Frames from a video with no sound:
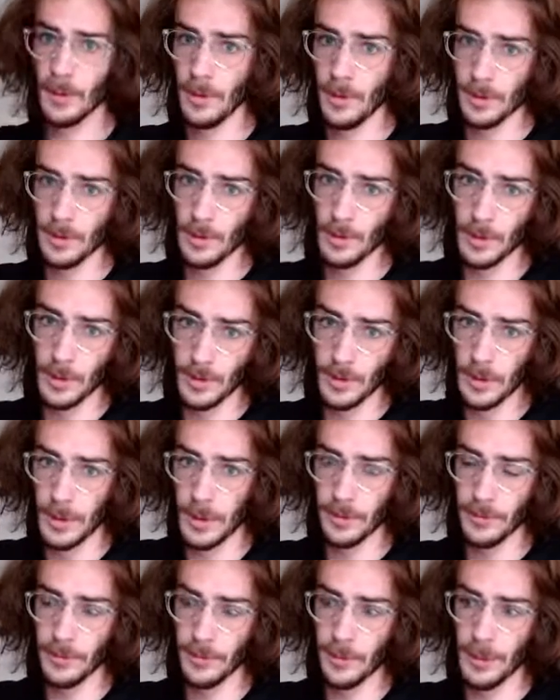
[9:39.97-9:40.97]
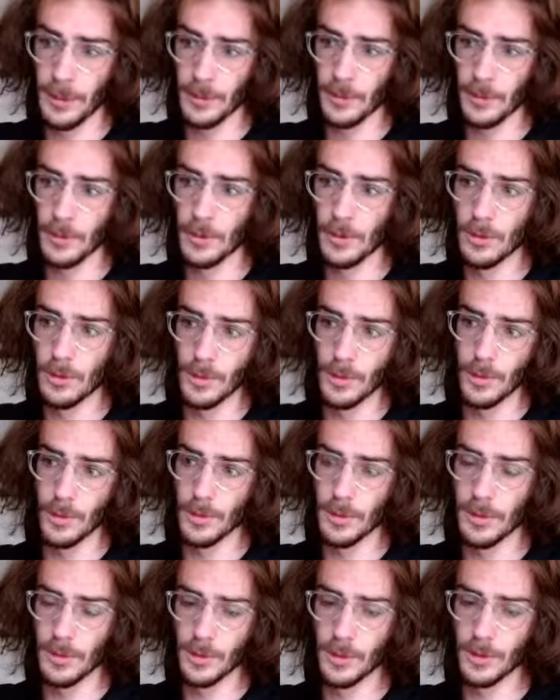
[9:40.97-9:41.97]
So it'd be great if like you knew
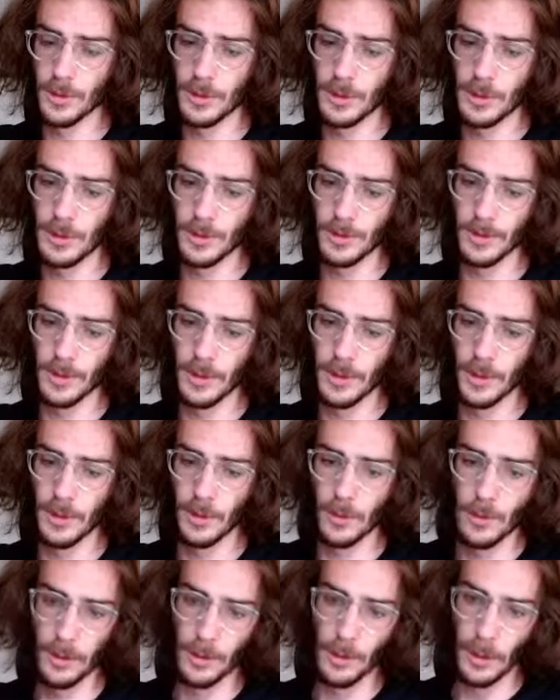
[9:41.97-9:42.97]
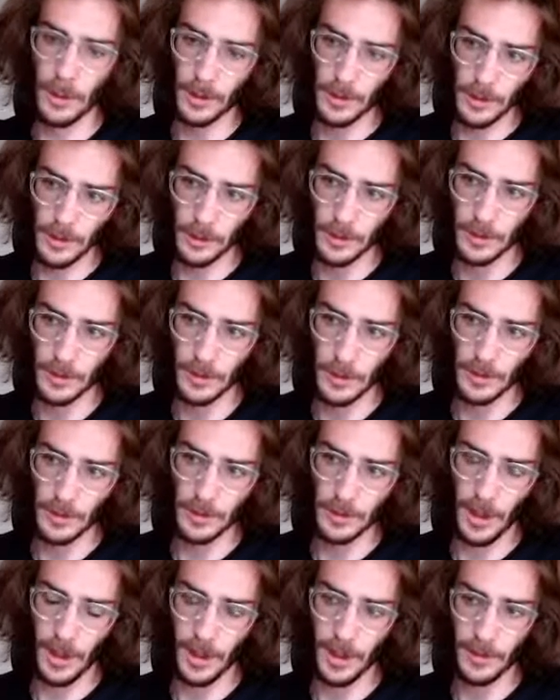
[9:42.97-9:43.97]
when people were seeing your video and you got alerts
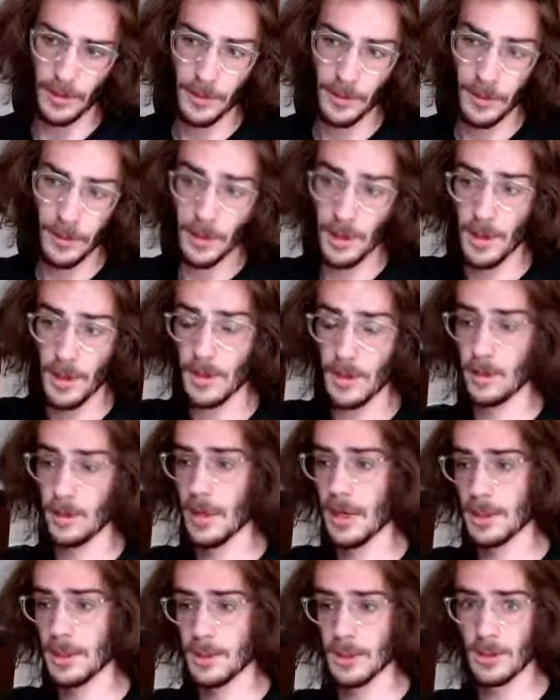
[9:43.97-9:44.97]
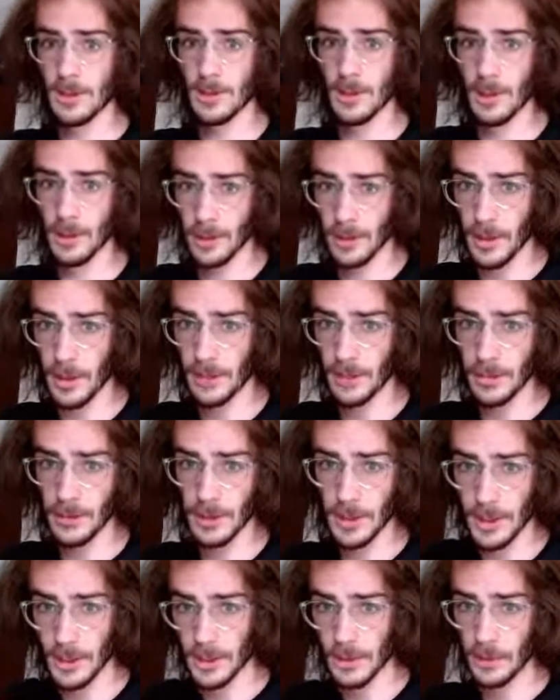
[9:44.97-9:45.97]
about that, and then you could actually start the
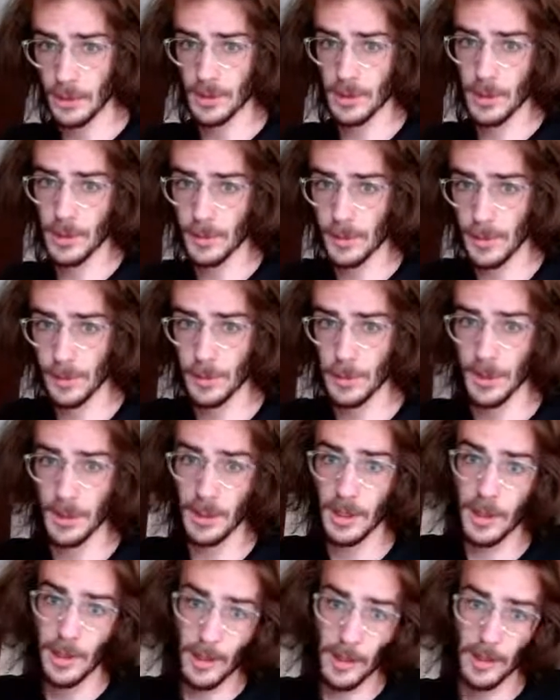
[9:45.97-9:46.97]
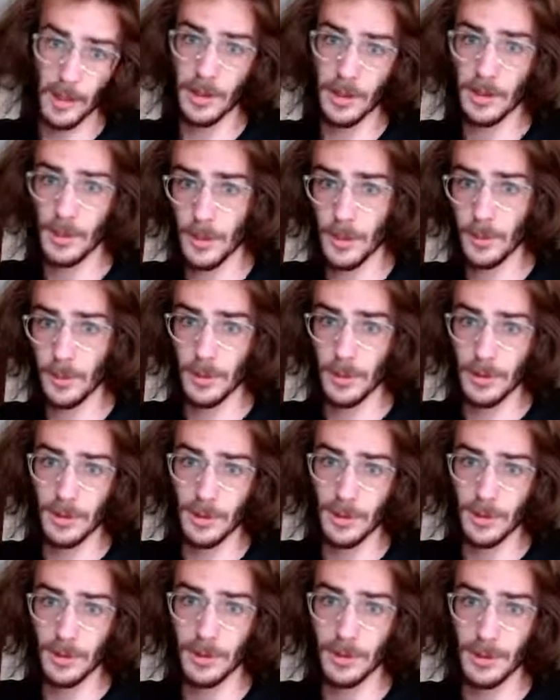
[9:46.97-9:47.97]
conversation with them and be like, hey, like I'm
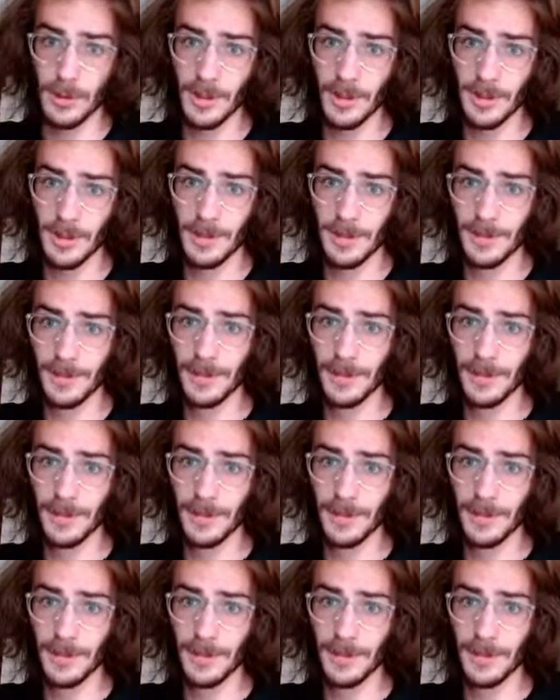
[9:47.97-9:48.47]
here, like